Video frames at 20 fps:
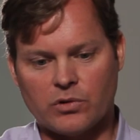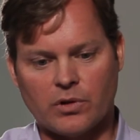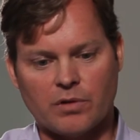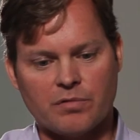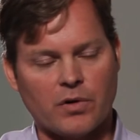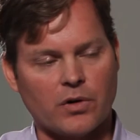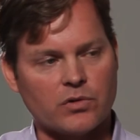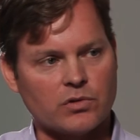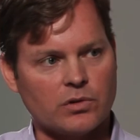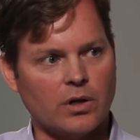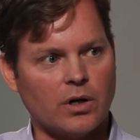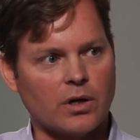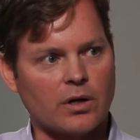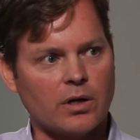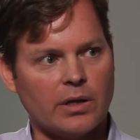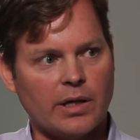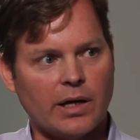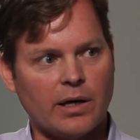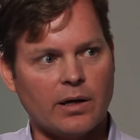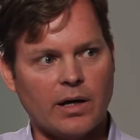their first look,
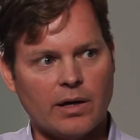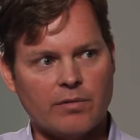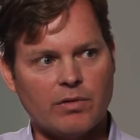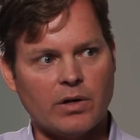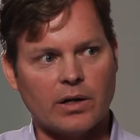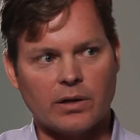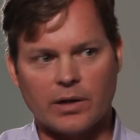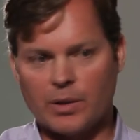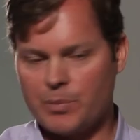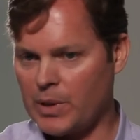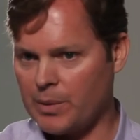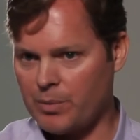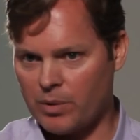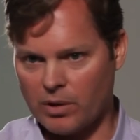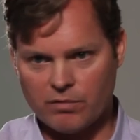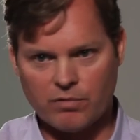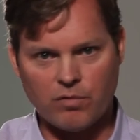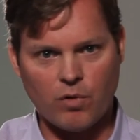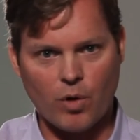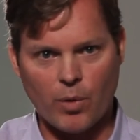and they evidently people
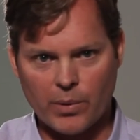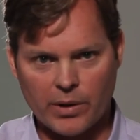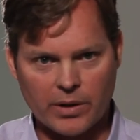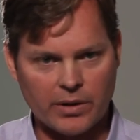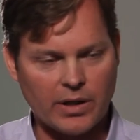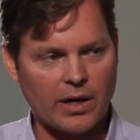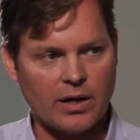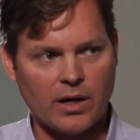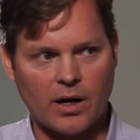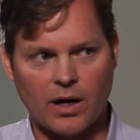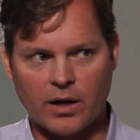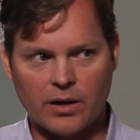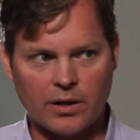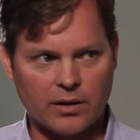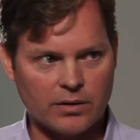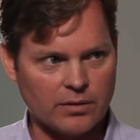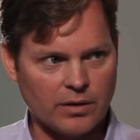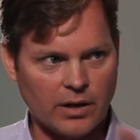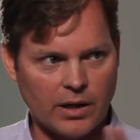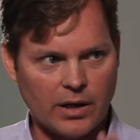had forwarded that on.
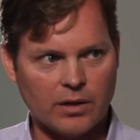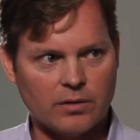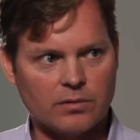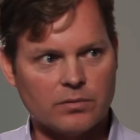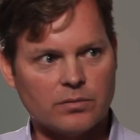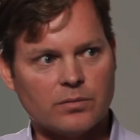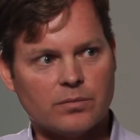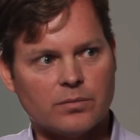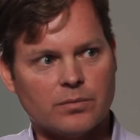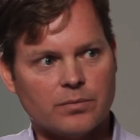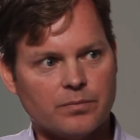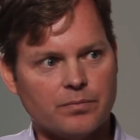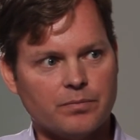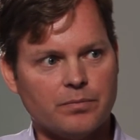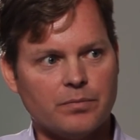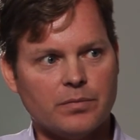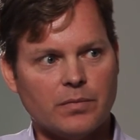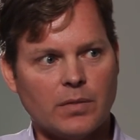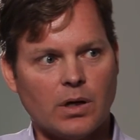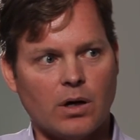And, and
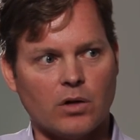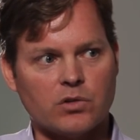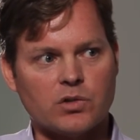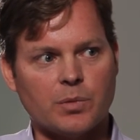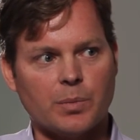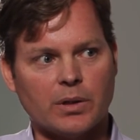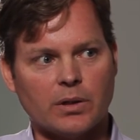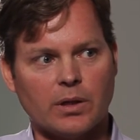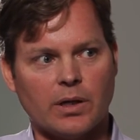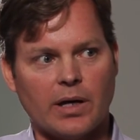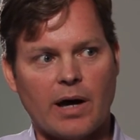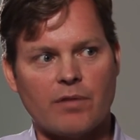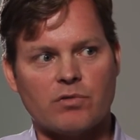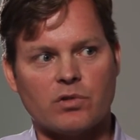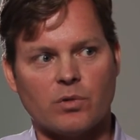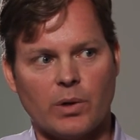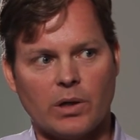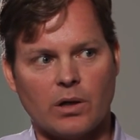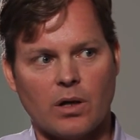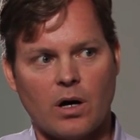ultimately,
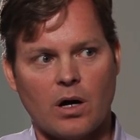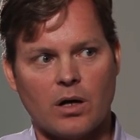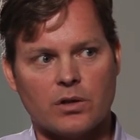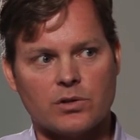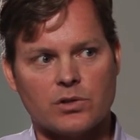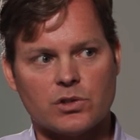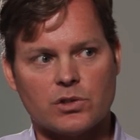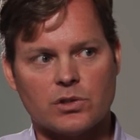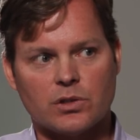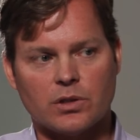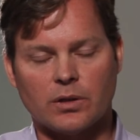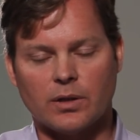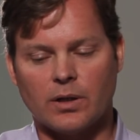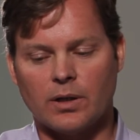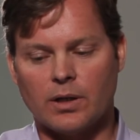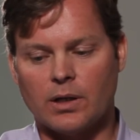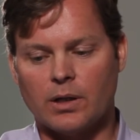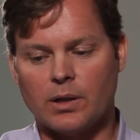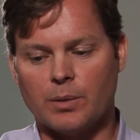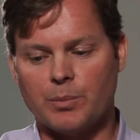after we launched,
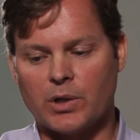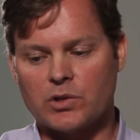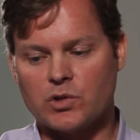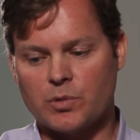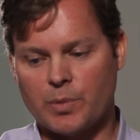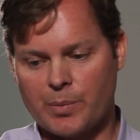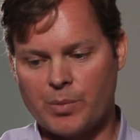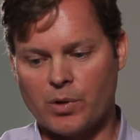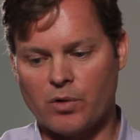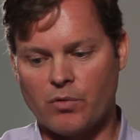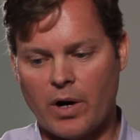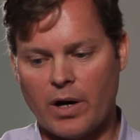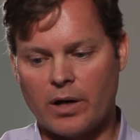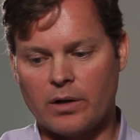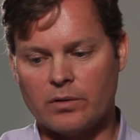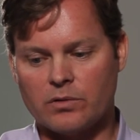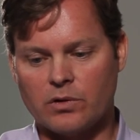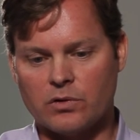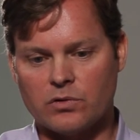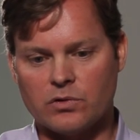uh, a bunch of people
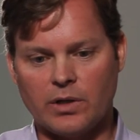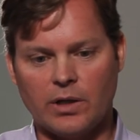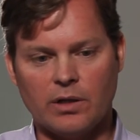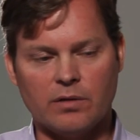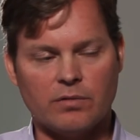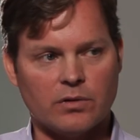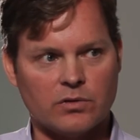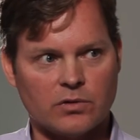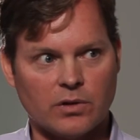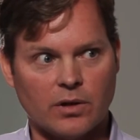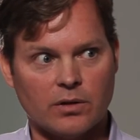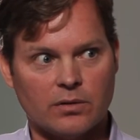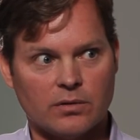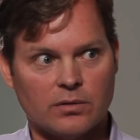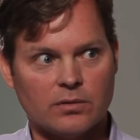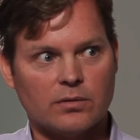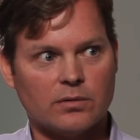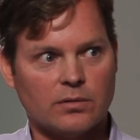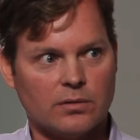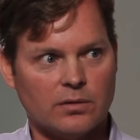ran to Steve and said,
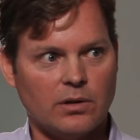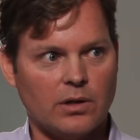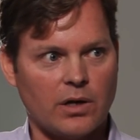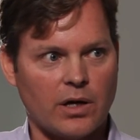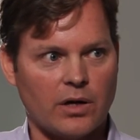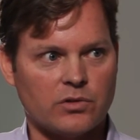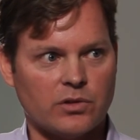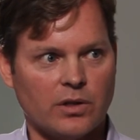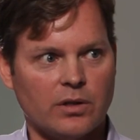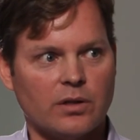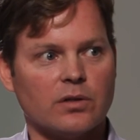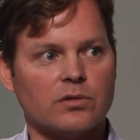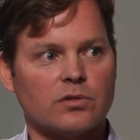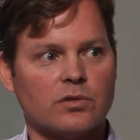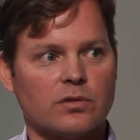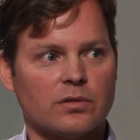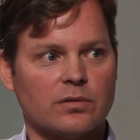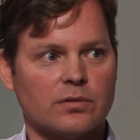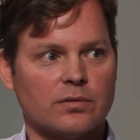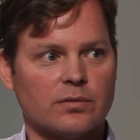"You got to see
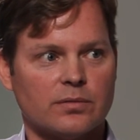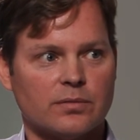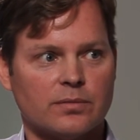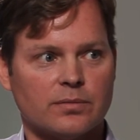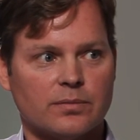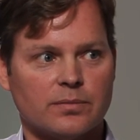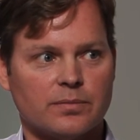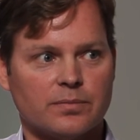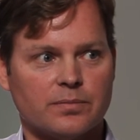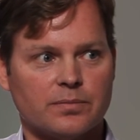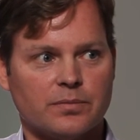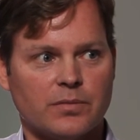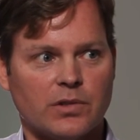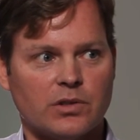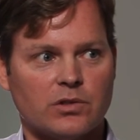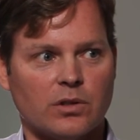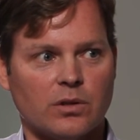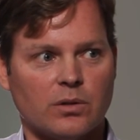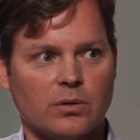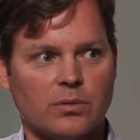this."
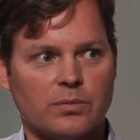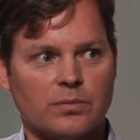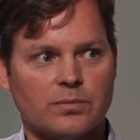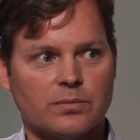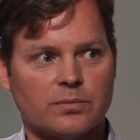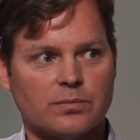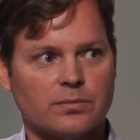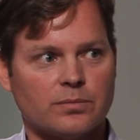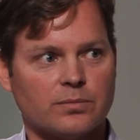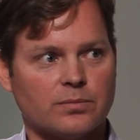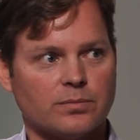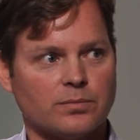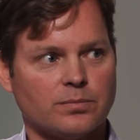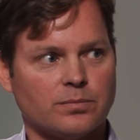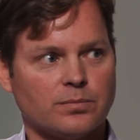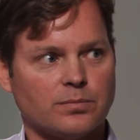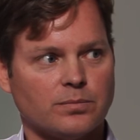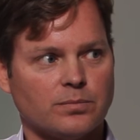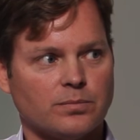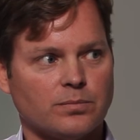So. So,
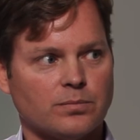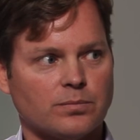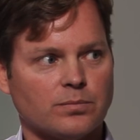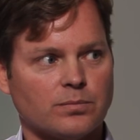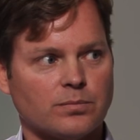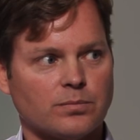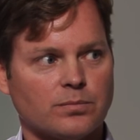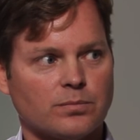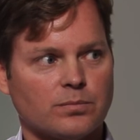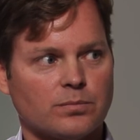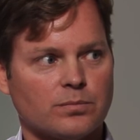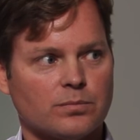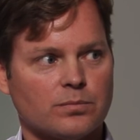and when does it